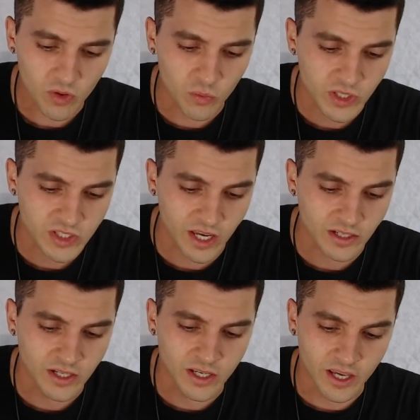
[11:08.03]
we said,
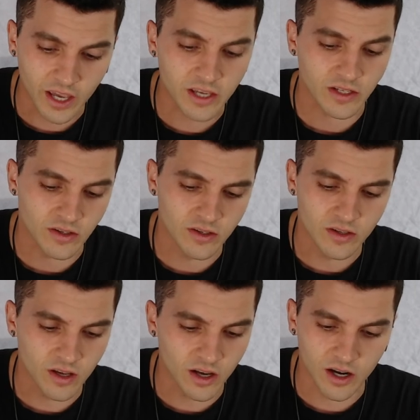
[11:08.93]
"Hey,
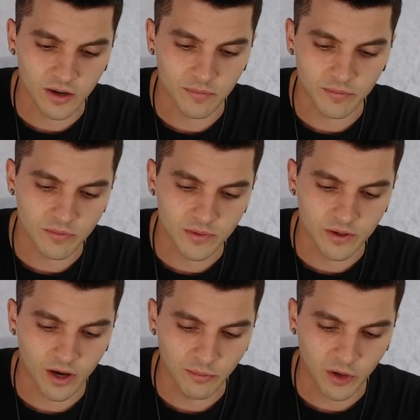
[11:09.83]
um, the
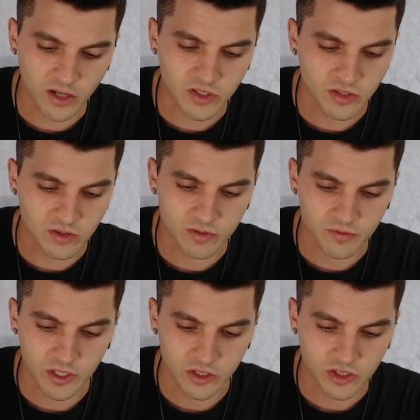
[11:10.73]
unboxing's
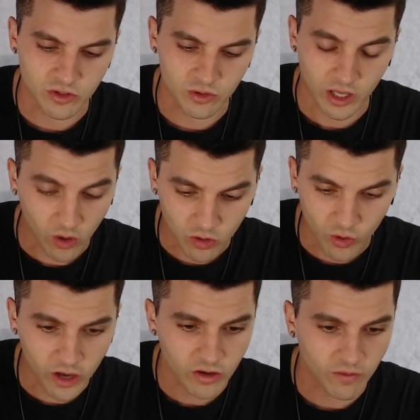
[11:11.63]
finished," and they're like, "Oh,
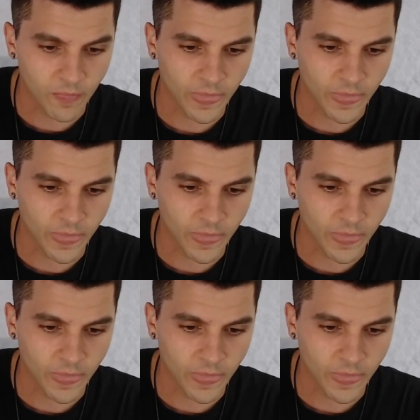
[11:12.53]
great!"